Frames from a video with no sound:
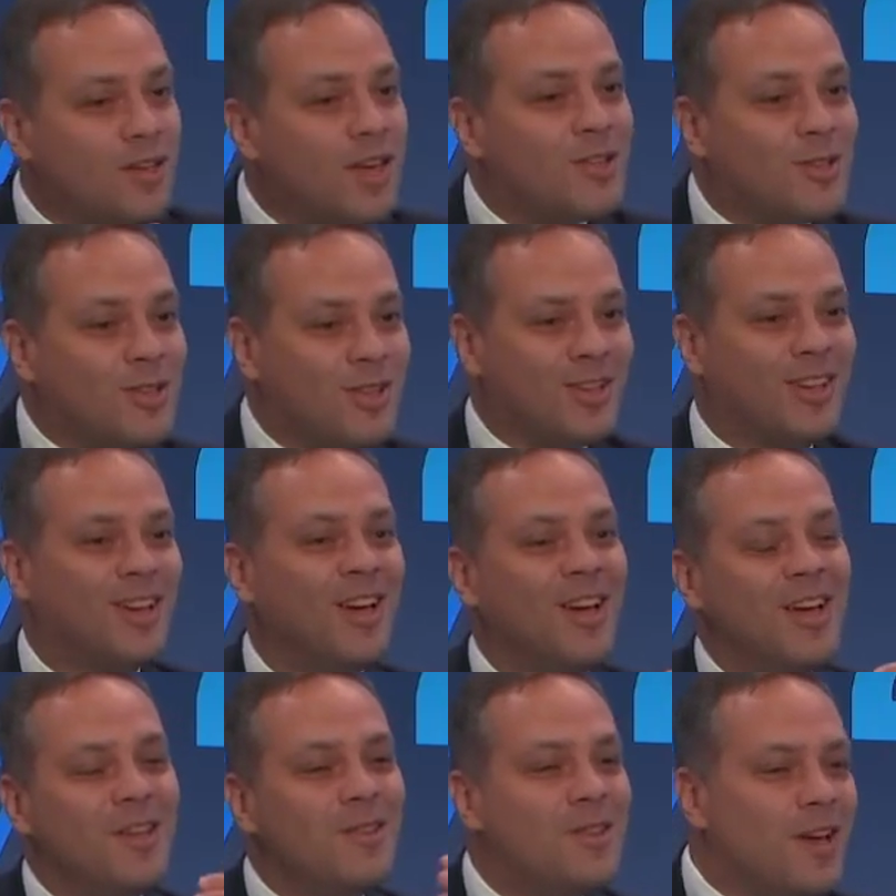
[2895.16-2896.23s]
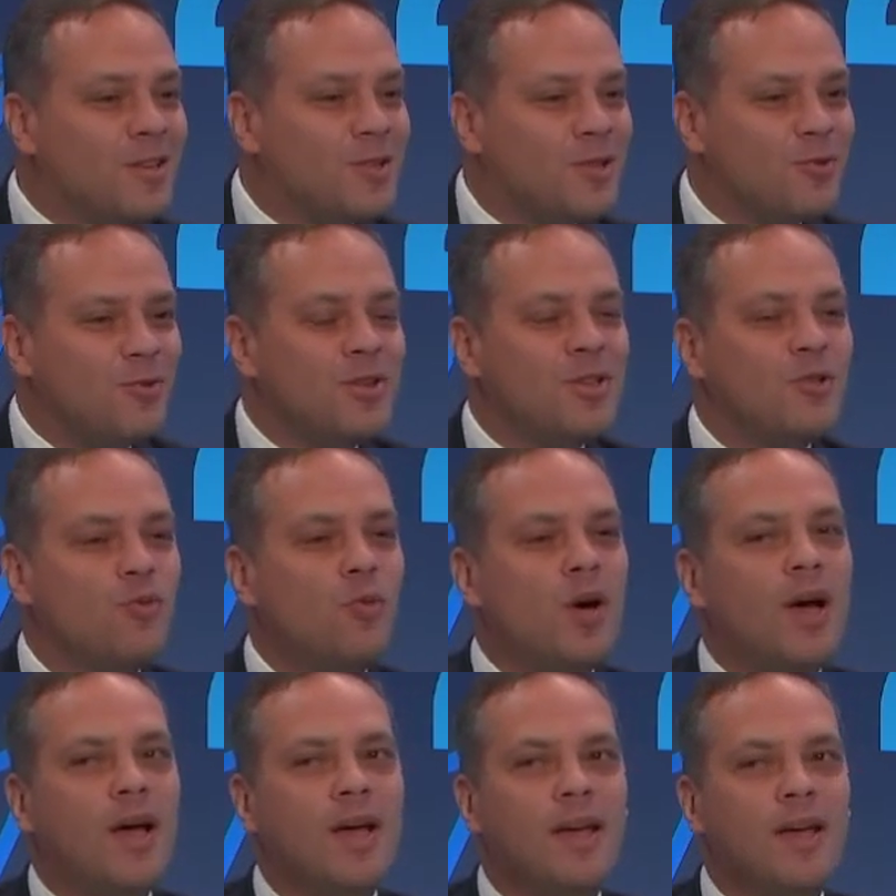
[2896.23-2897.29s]
that's the reason
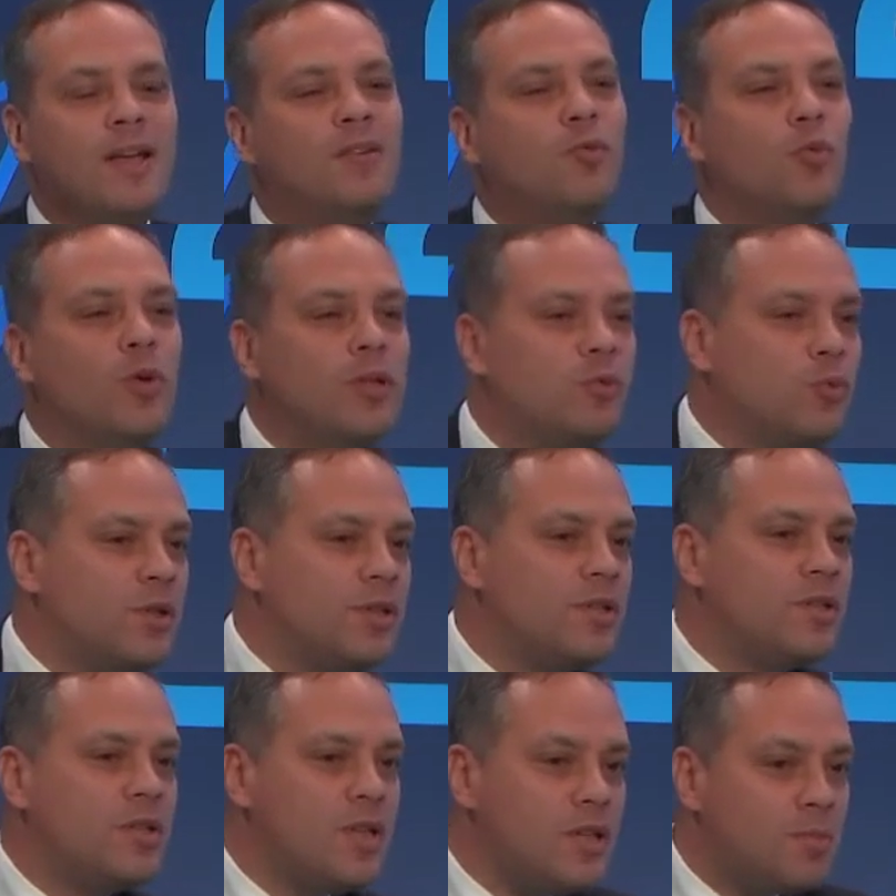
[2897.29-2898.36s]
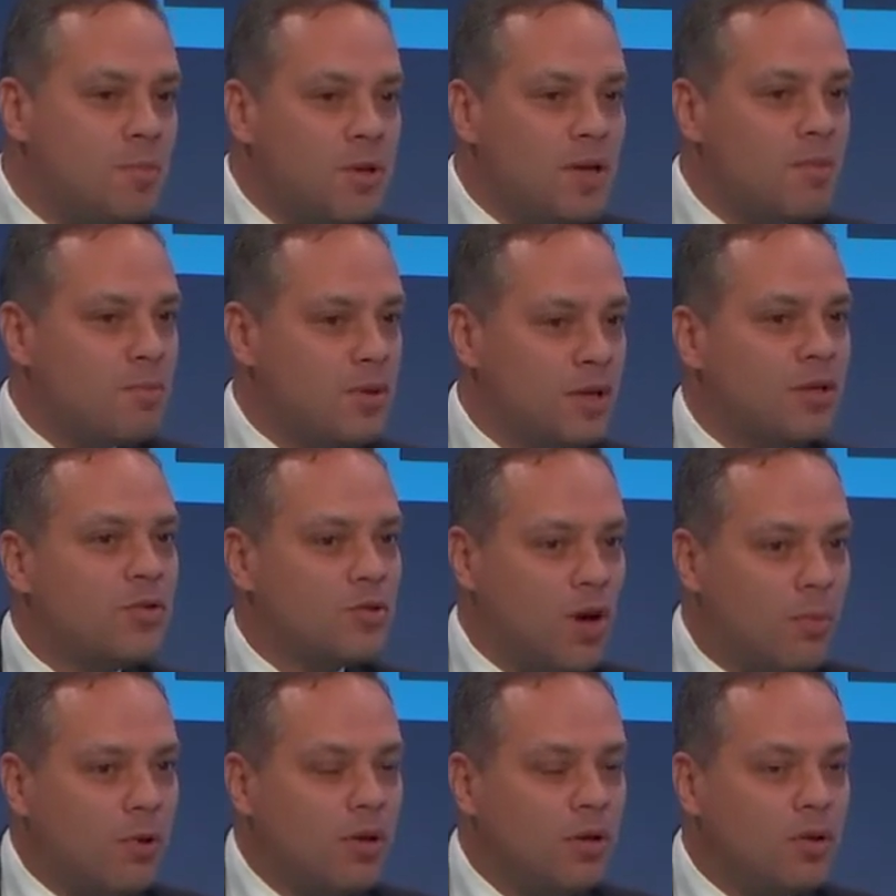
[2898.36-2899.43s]
why. It will indeed be a big
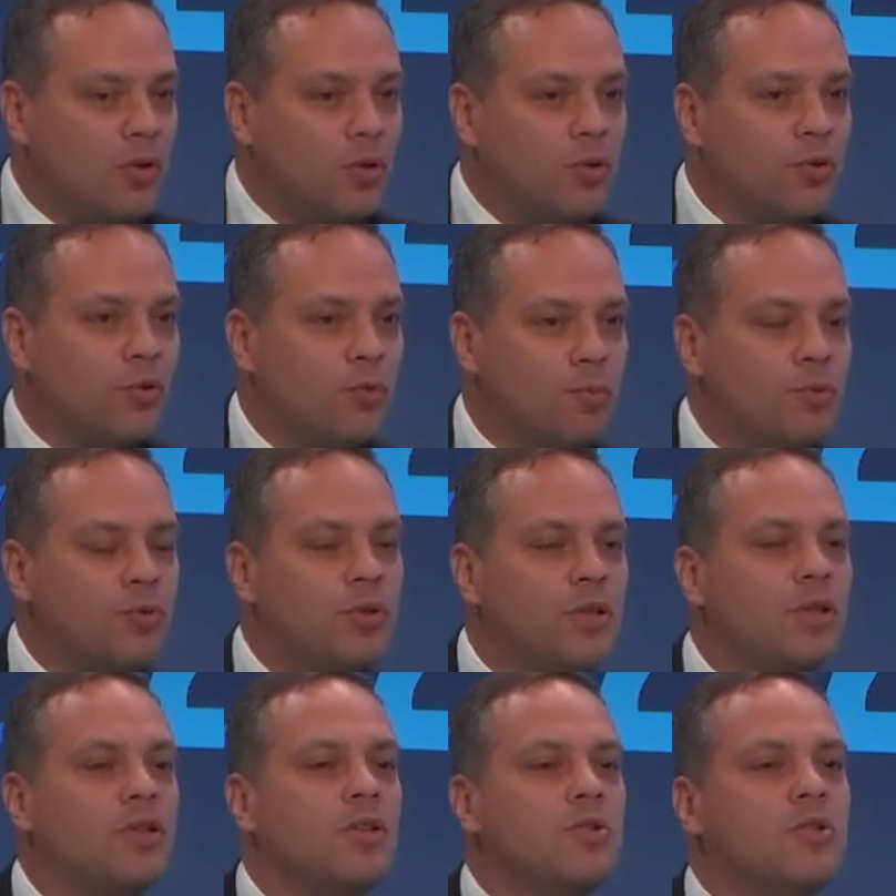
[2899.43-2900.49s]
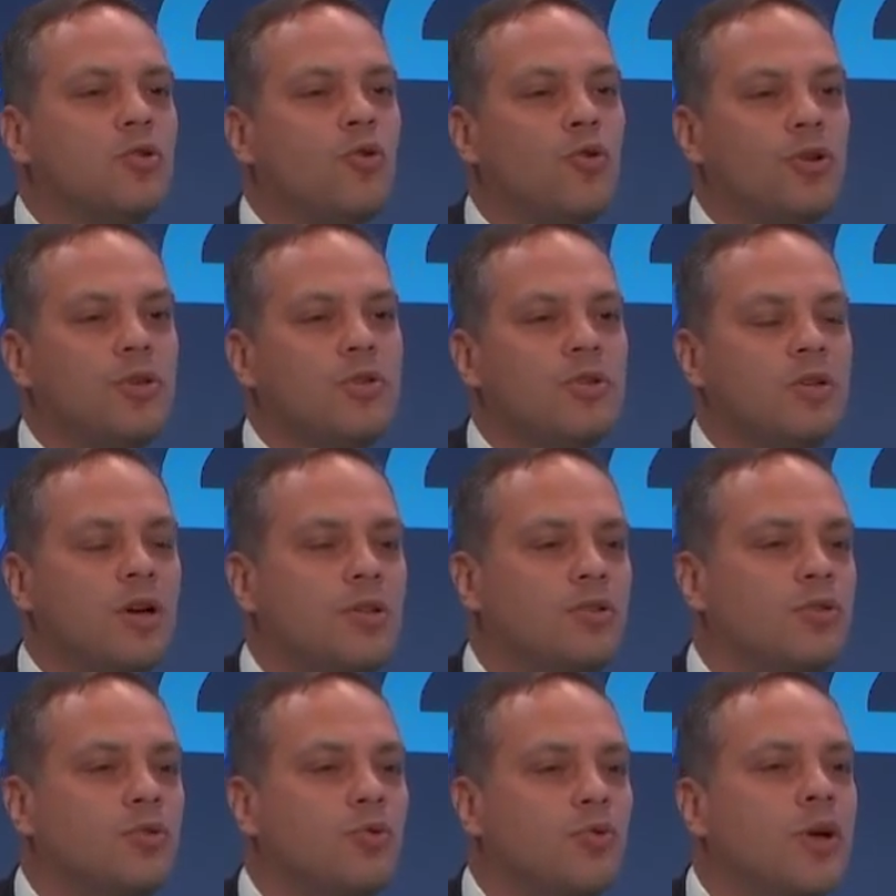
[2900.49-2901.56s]
trouble, although Putin and his cronies
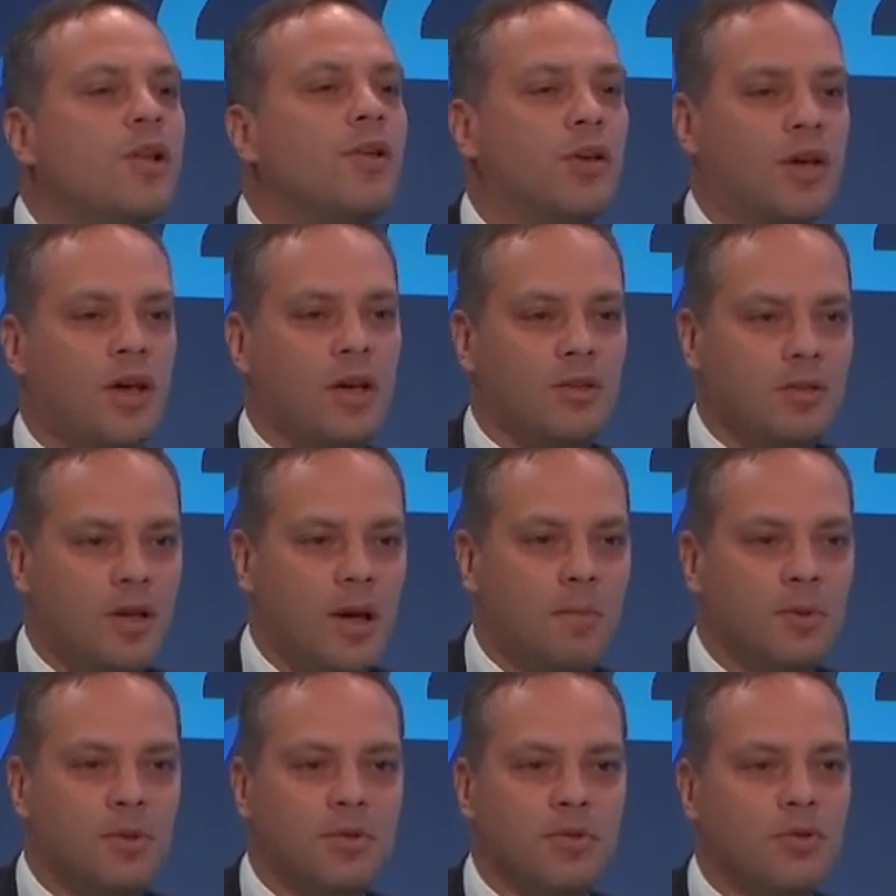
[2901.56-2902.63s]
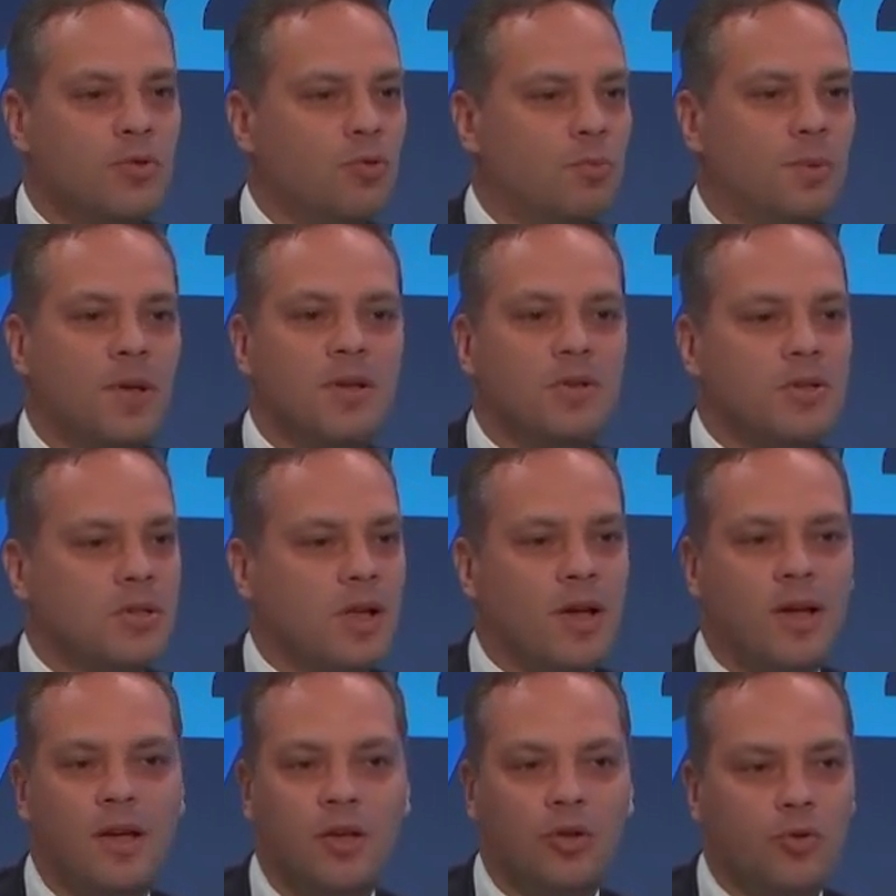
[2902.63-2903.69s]
started to relocate capitals to places
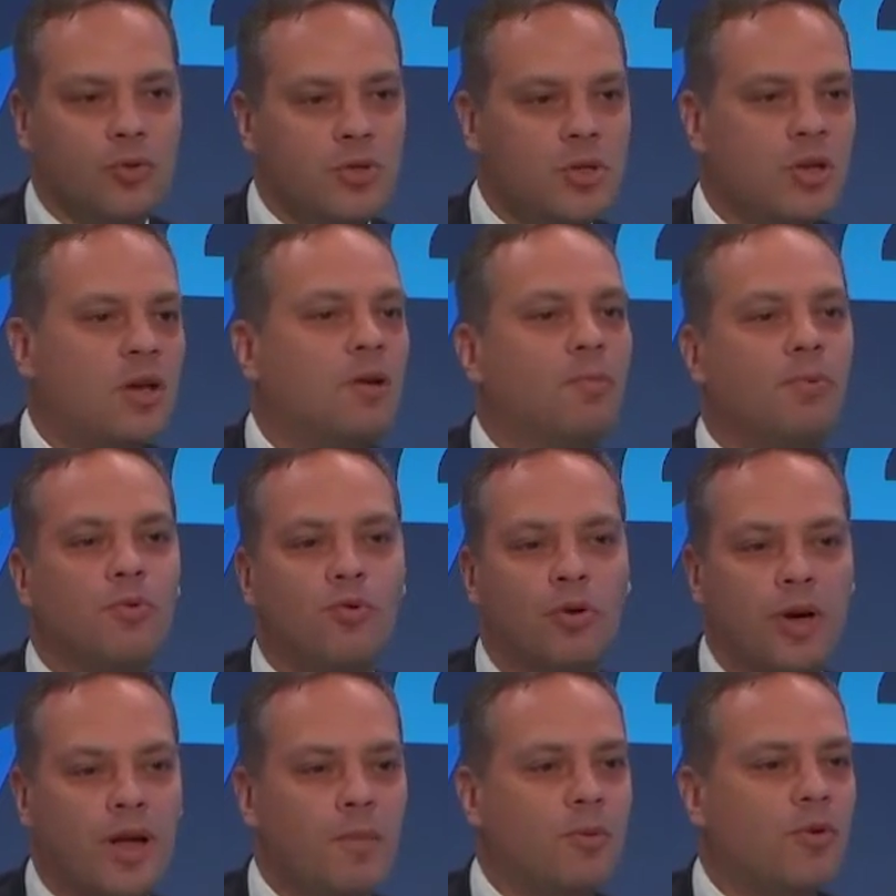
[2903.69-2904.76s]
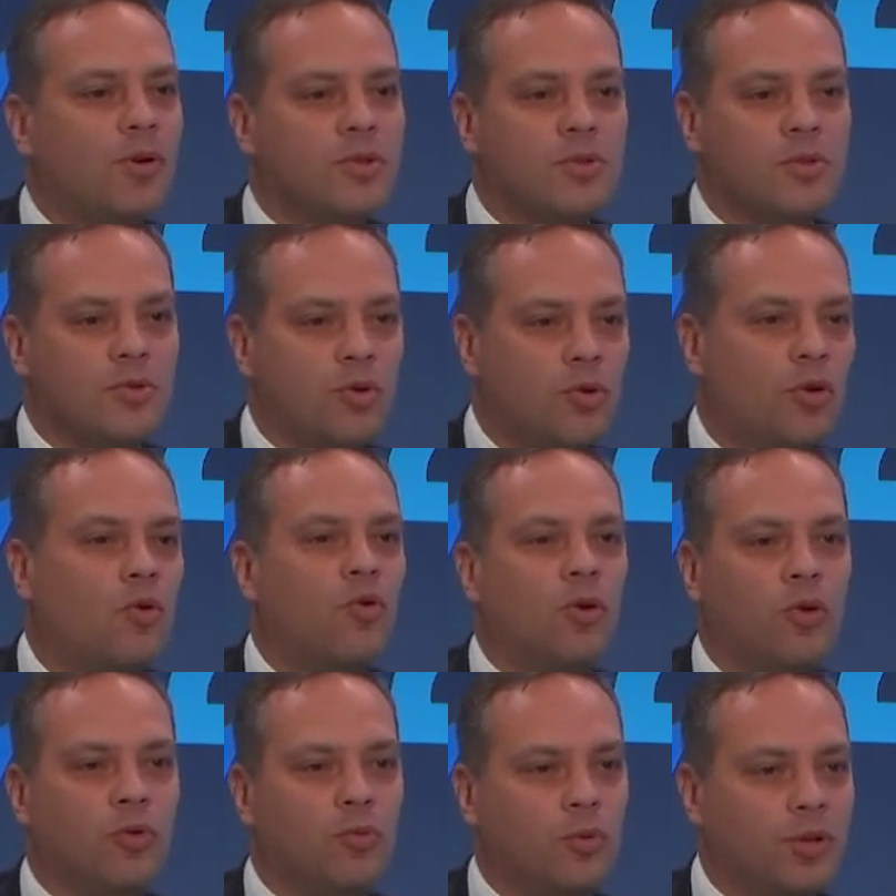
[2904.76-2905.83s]
like, you know, Singapore, Emirates, Hong
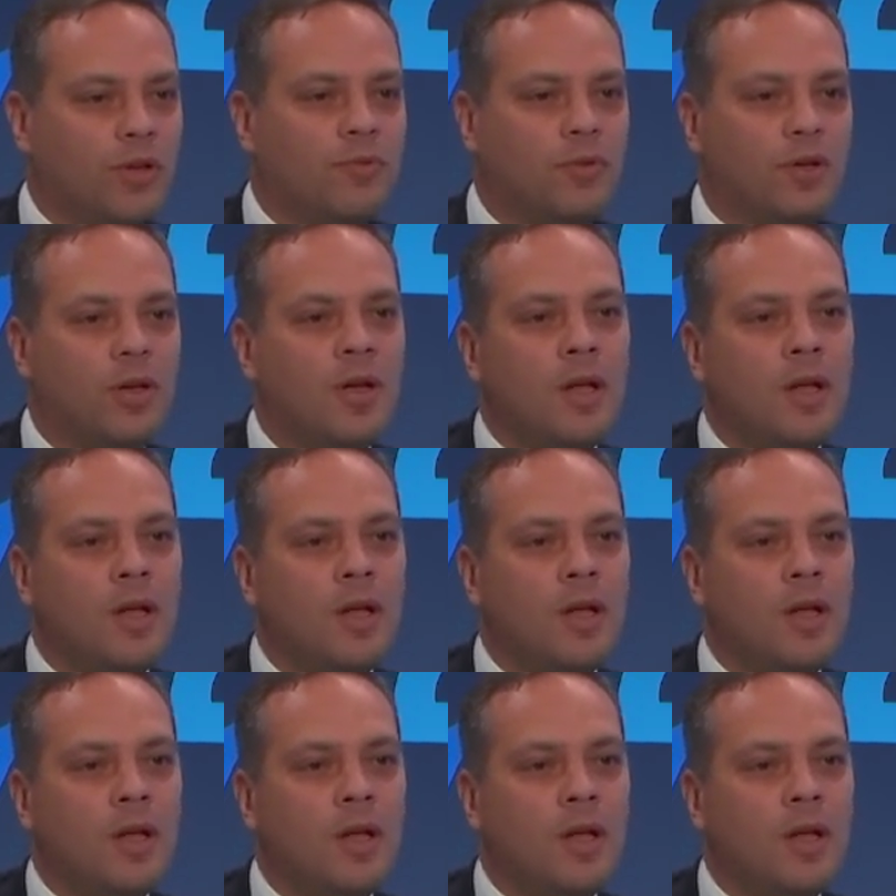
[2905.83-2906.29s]
Kong, whatever.